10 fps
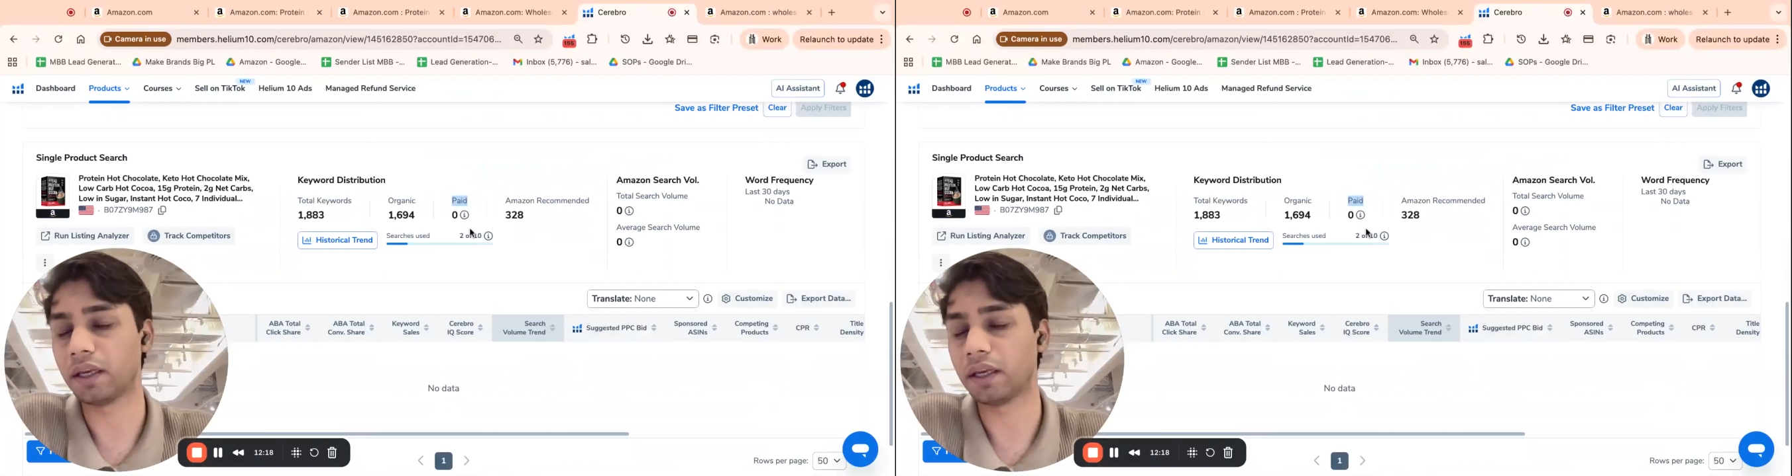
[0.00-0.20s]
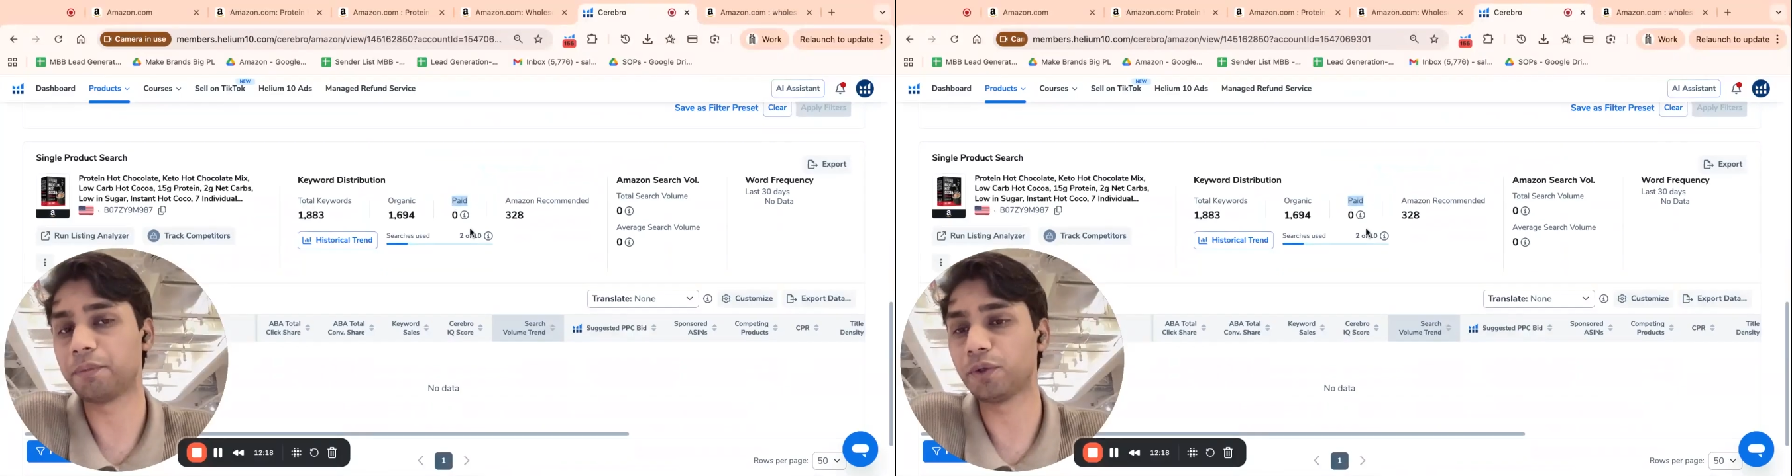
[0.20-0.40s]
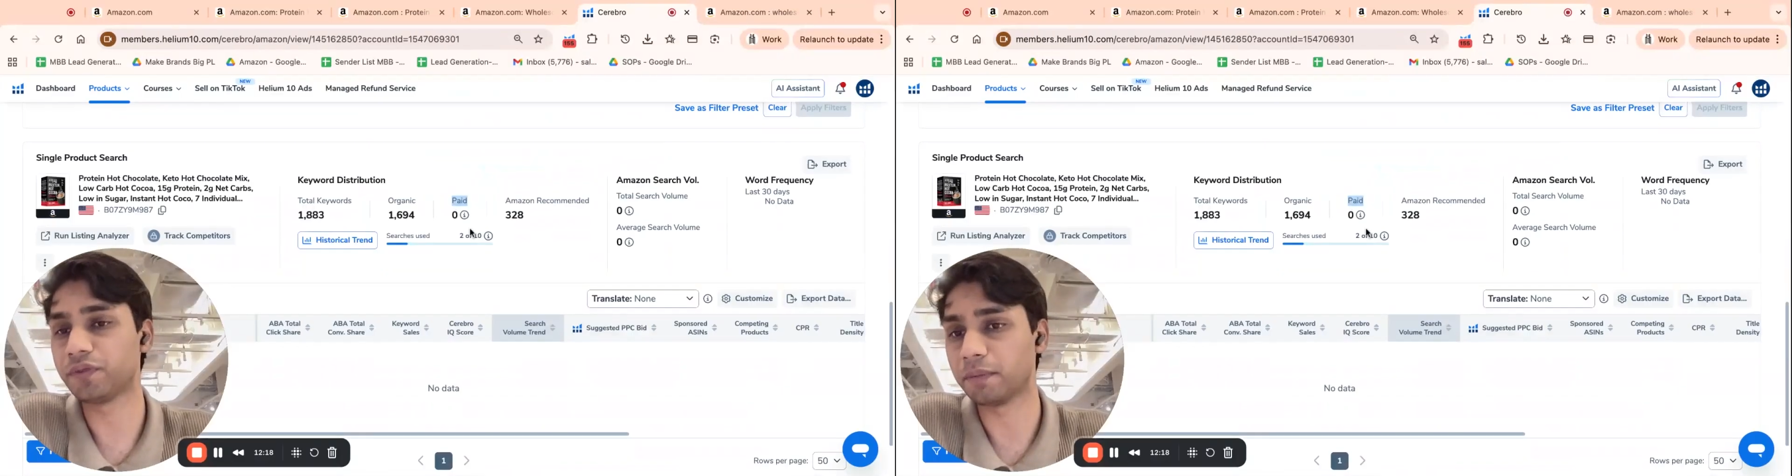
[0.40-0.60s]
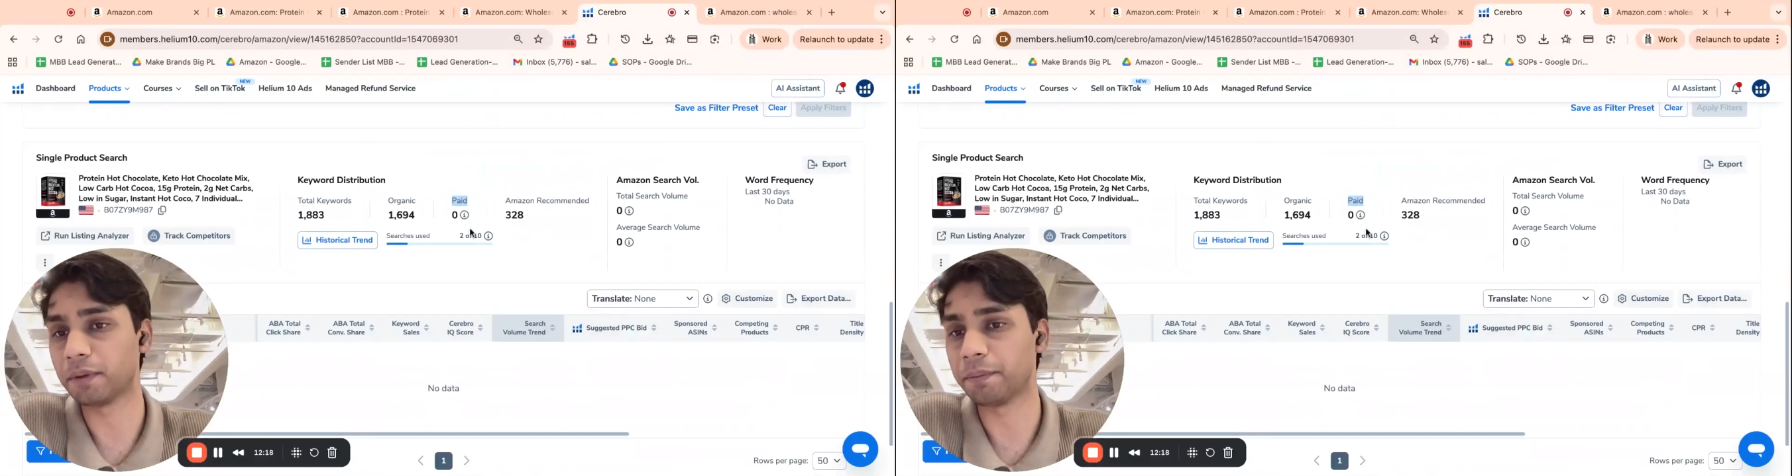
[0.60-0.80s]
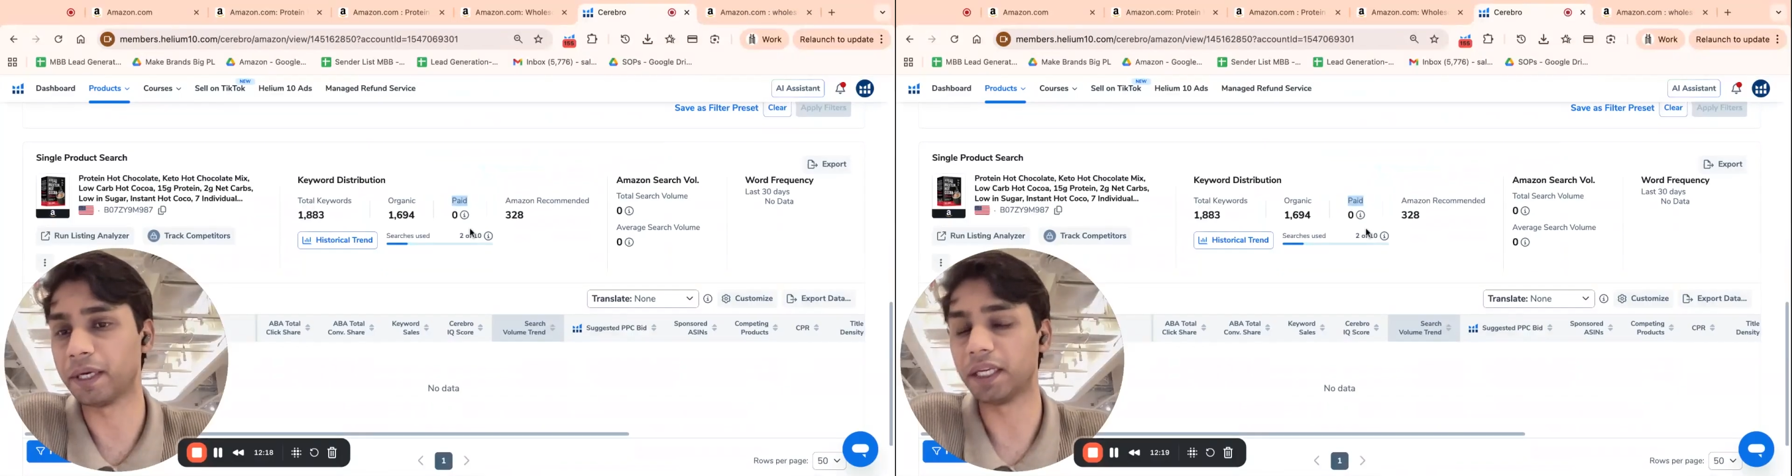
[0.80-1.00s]
improve
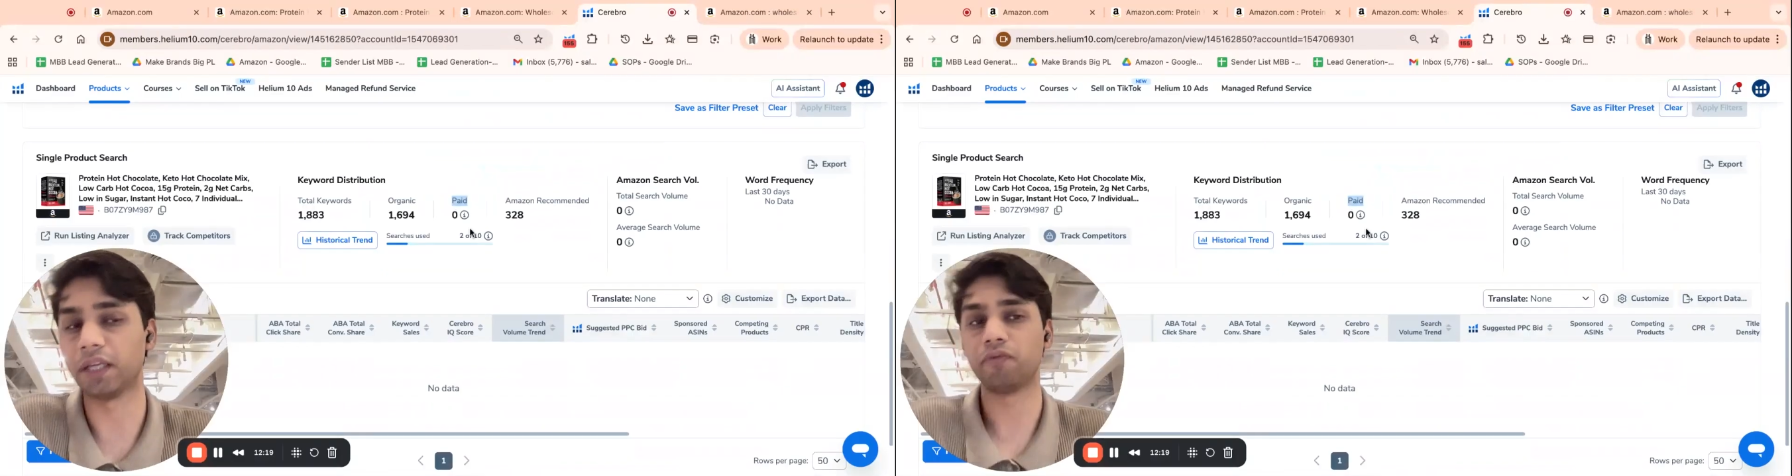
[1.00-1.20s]
them a bit.